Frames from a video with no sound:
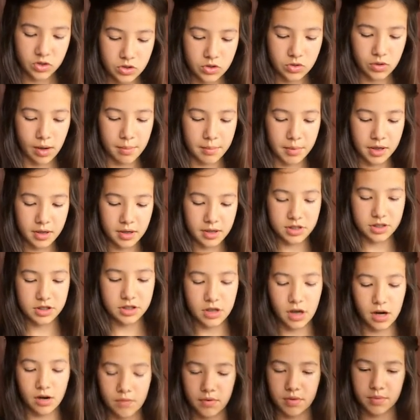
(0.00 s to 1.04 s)
So I'm going to
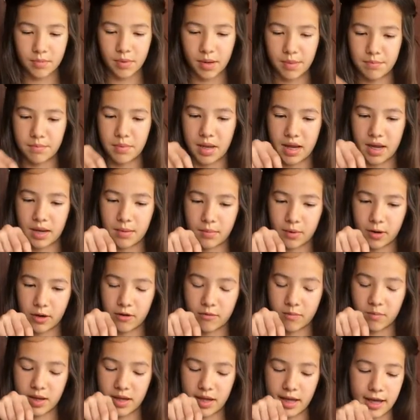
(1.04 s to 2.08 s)
start with my main
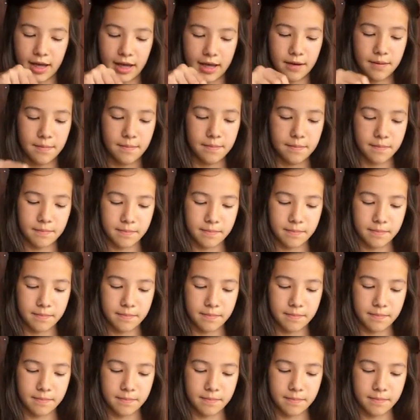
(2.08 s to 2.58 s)
part of my head.